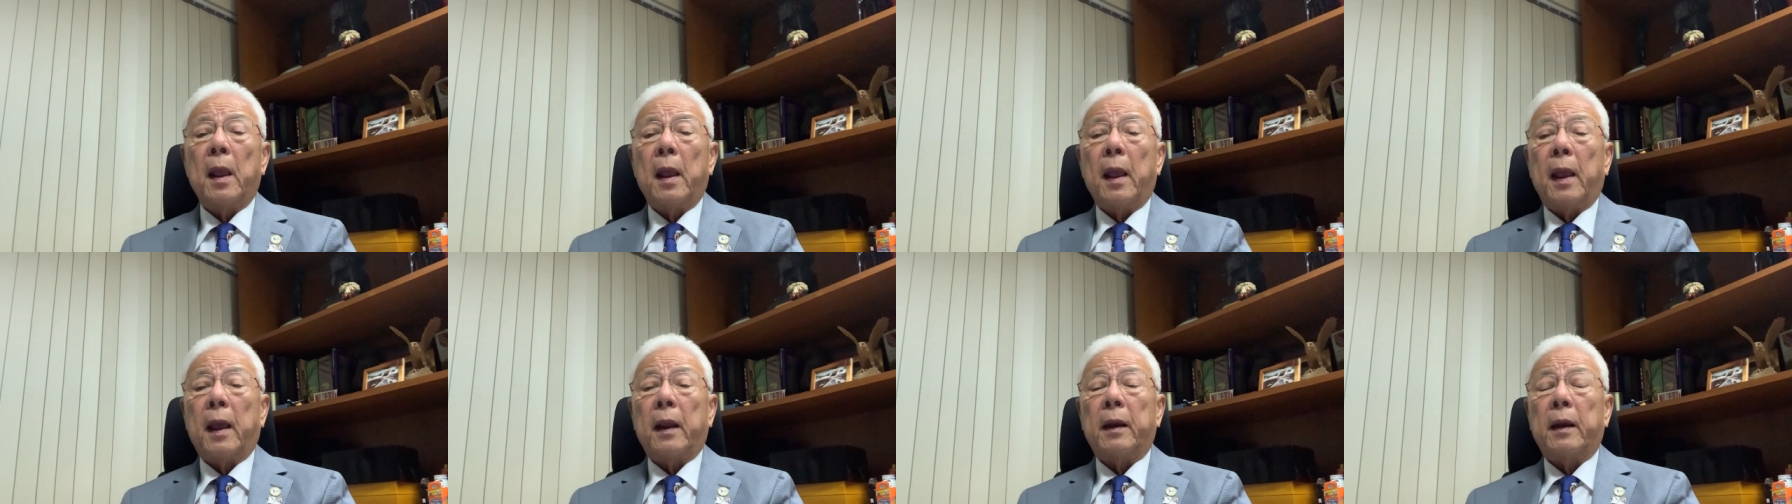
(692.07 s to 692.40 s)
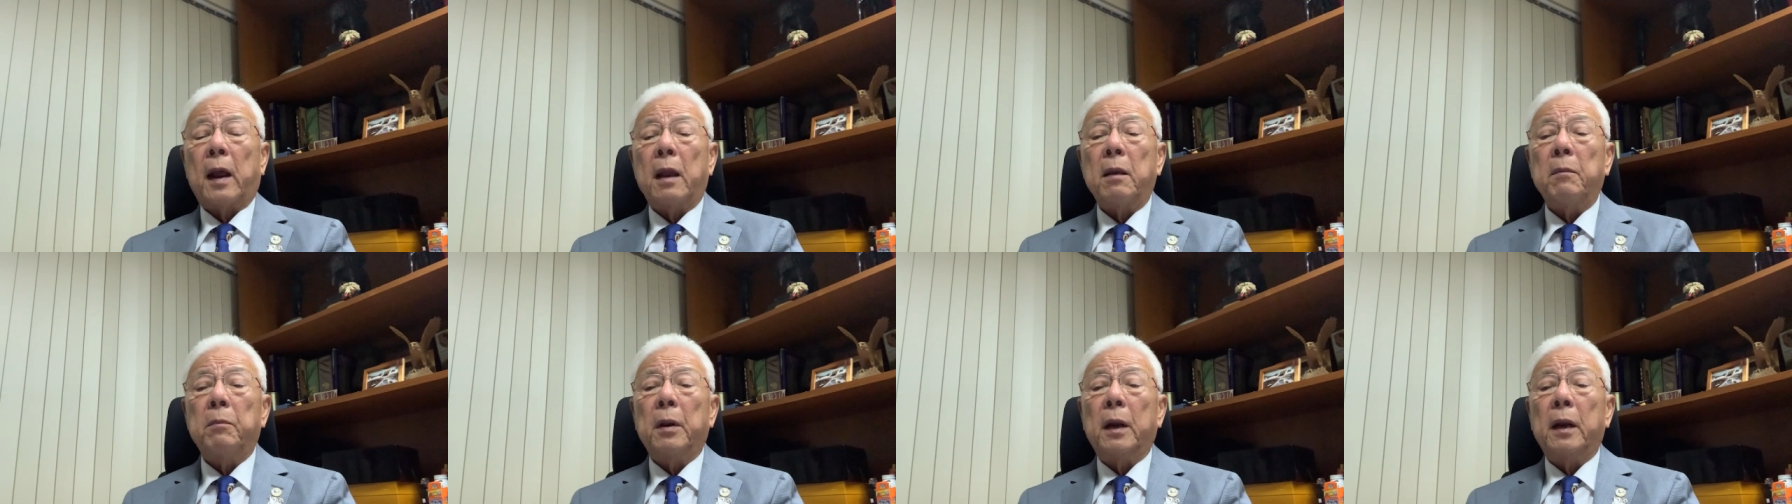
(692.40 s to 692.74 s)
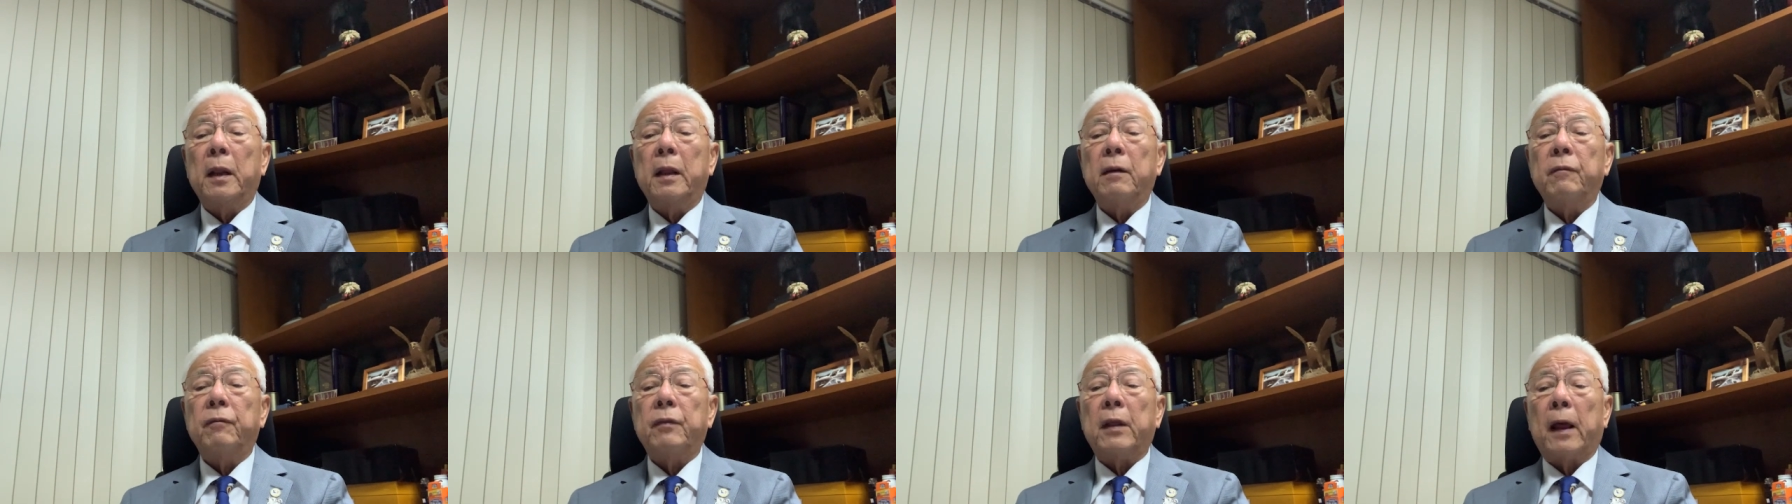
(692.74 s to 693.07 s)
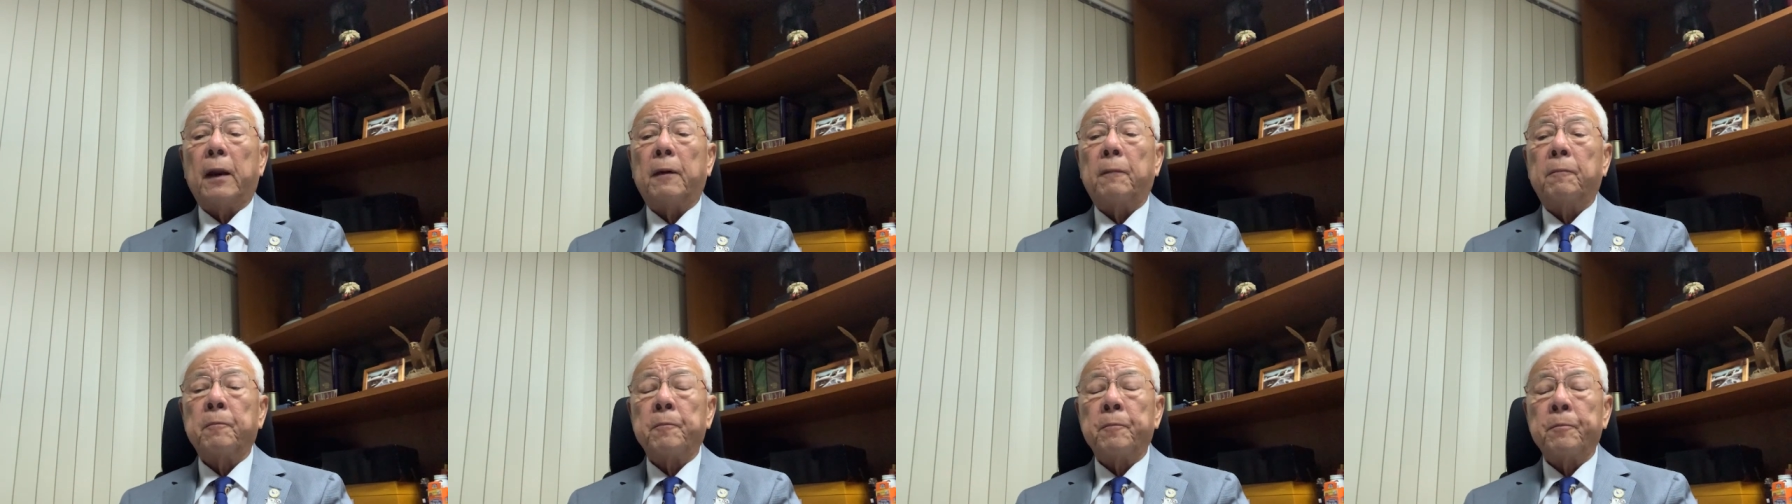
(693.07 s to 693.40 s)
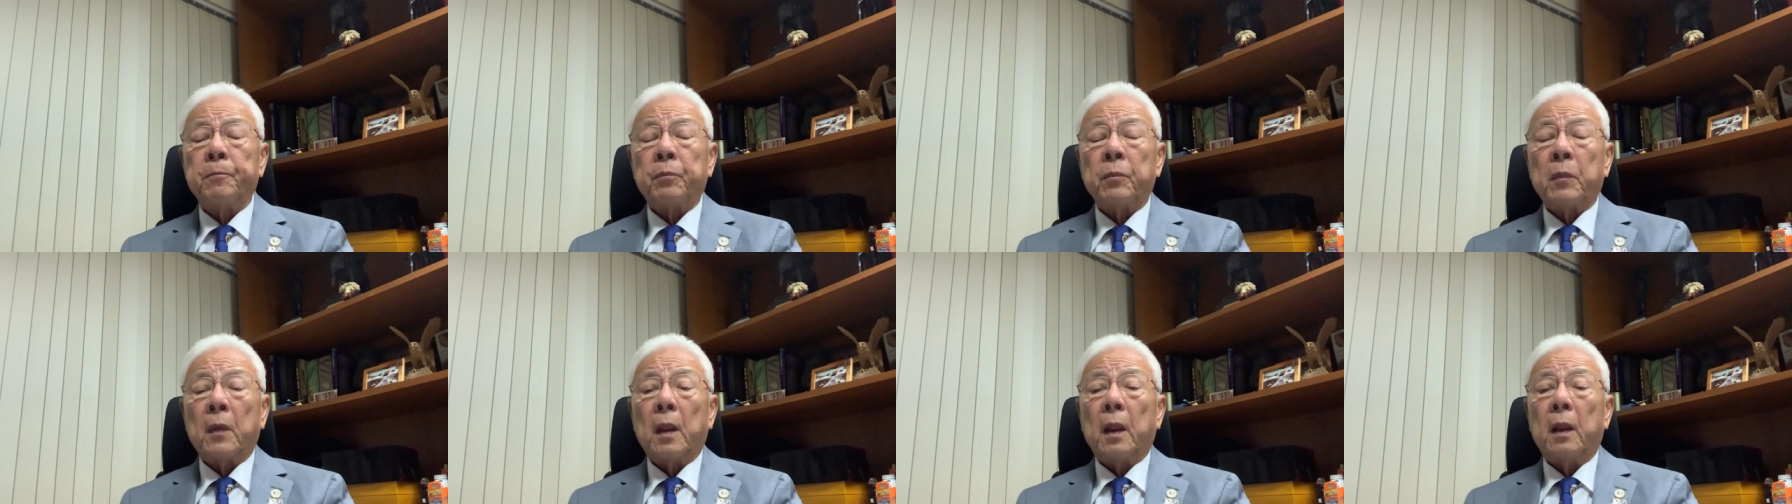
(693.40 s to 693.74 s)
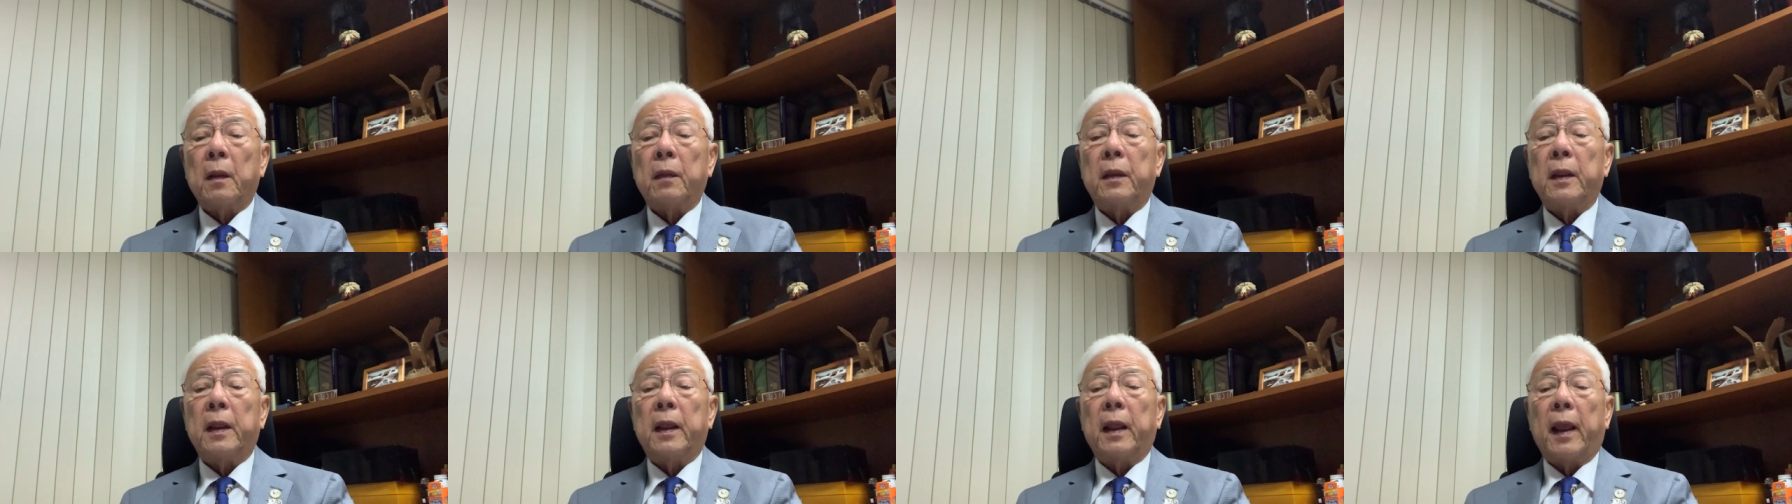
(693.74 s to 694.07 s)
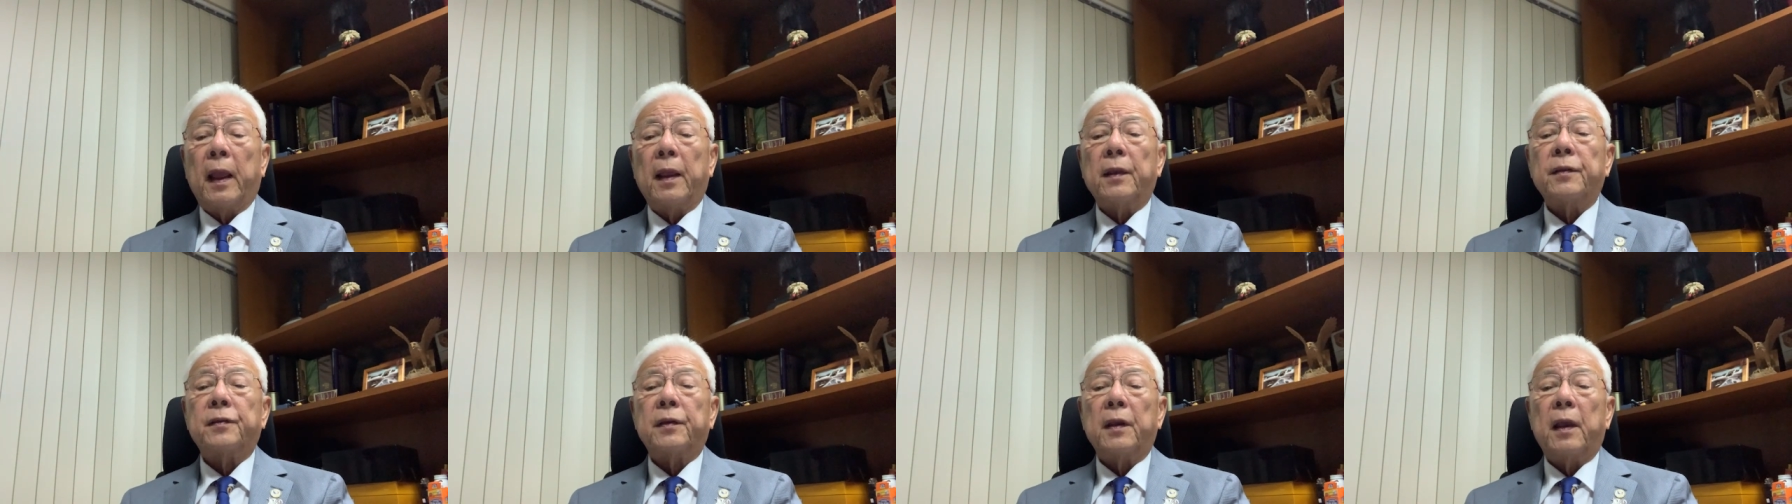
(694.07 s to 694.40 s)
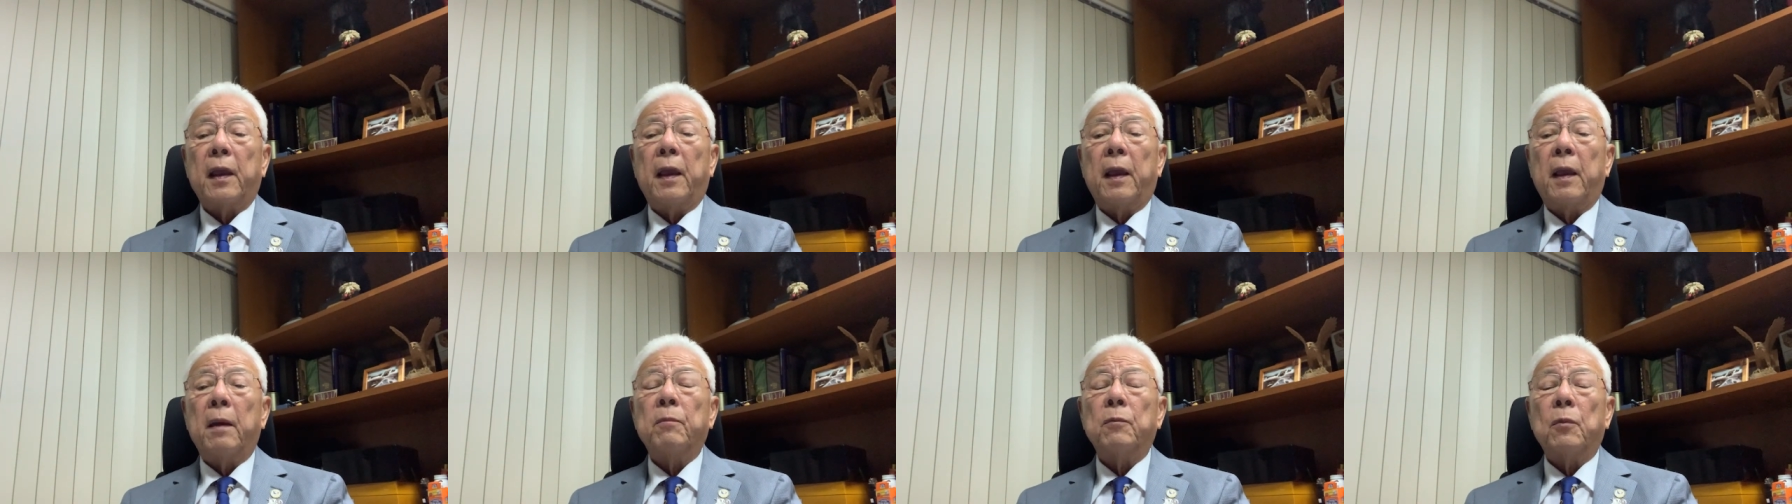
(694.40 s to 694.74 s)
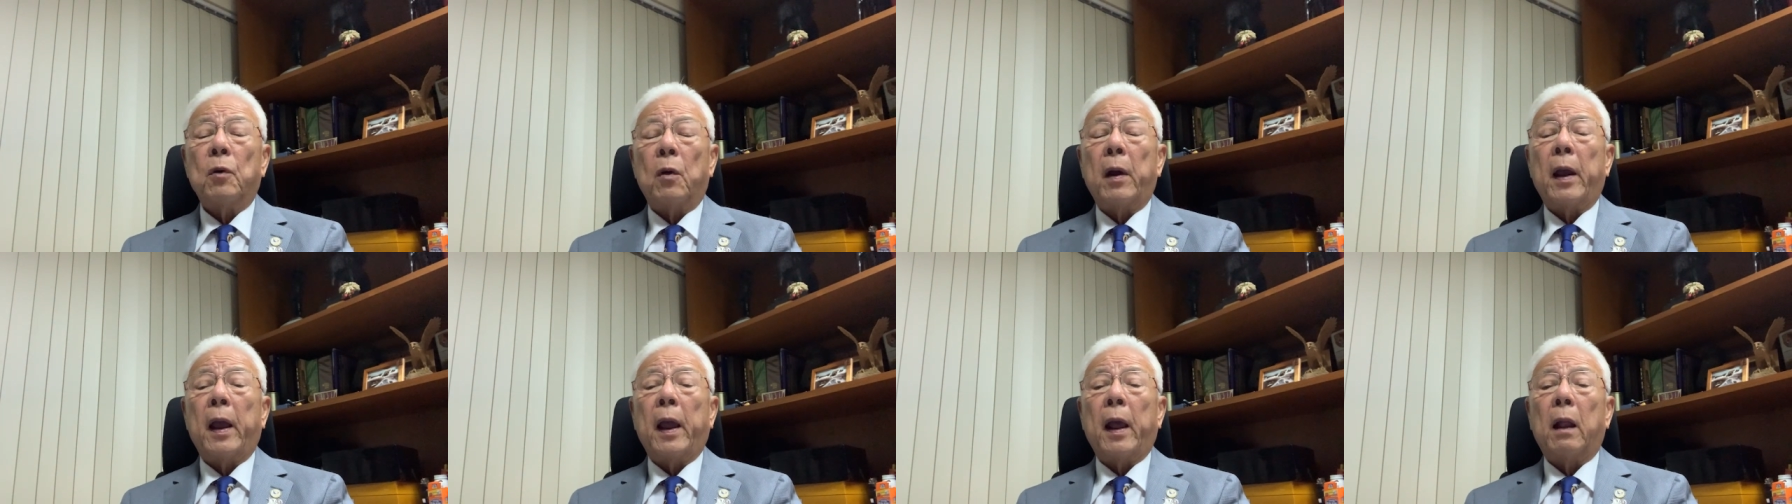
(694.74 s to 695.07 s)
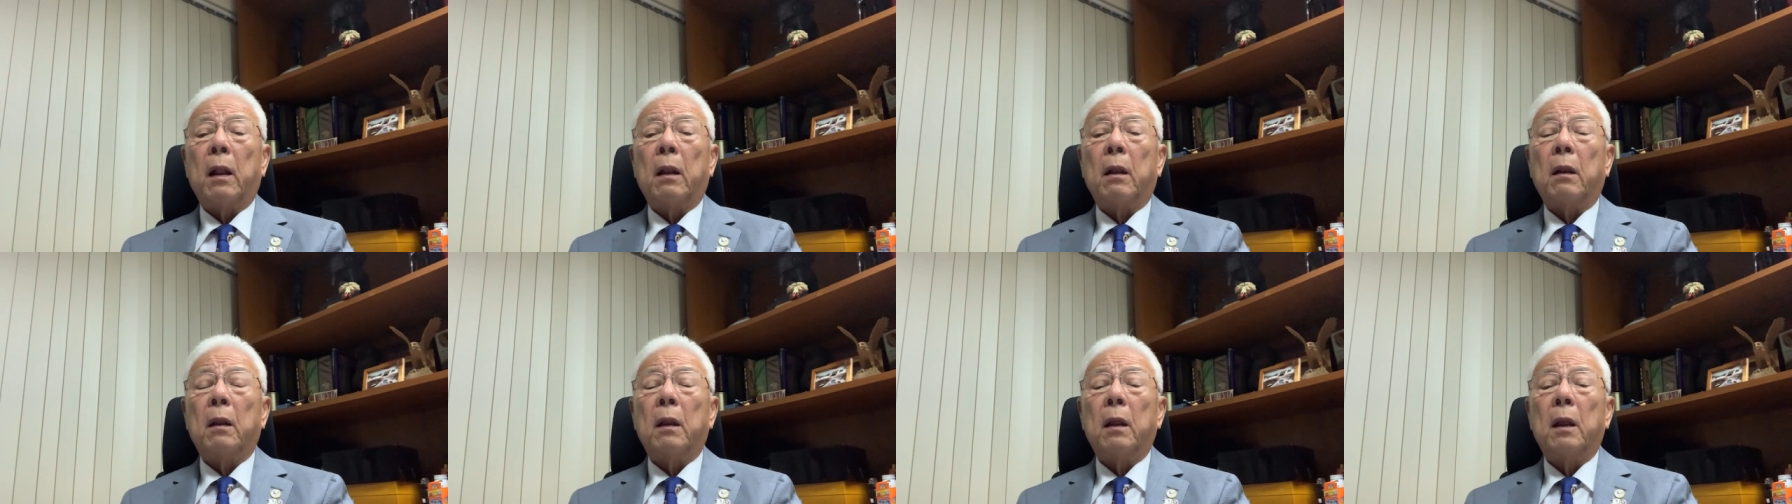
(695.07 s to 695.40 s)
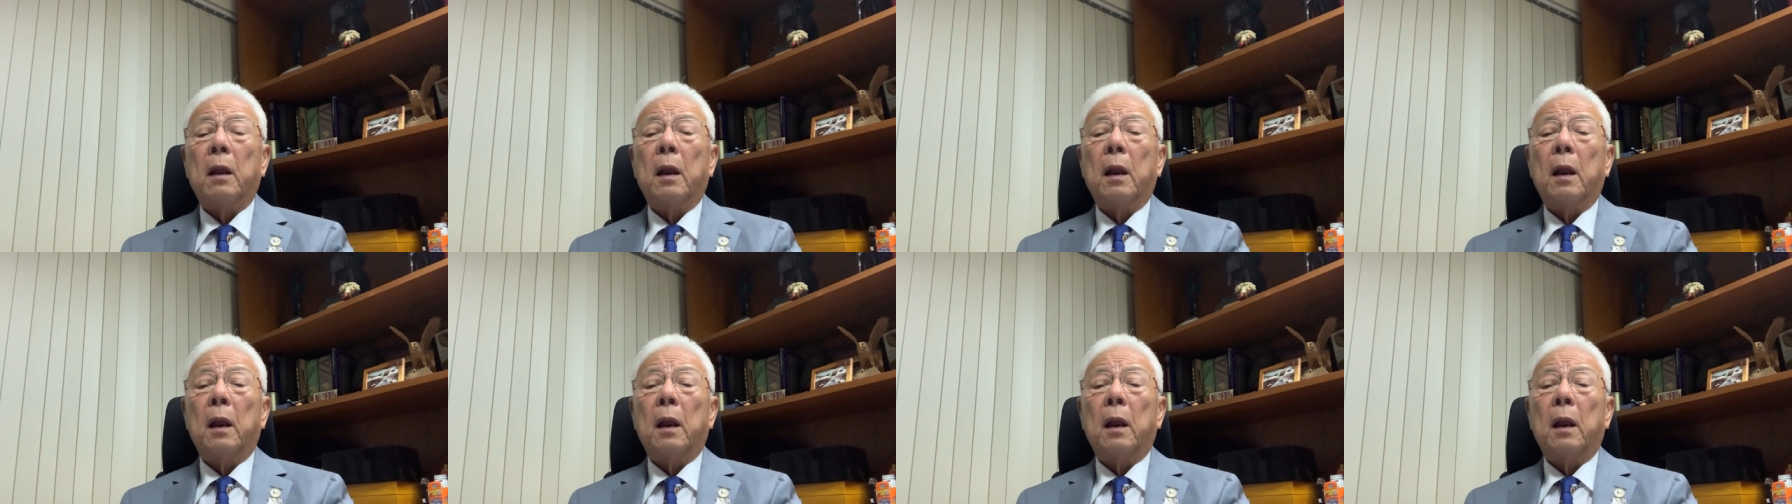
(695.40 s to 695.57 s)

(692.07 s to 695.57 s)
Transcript: And I believe that the SMOL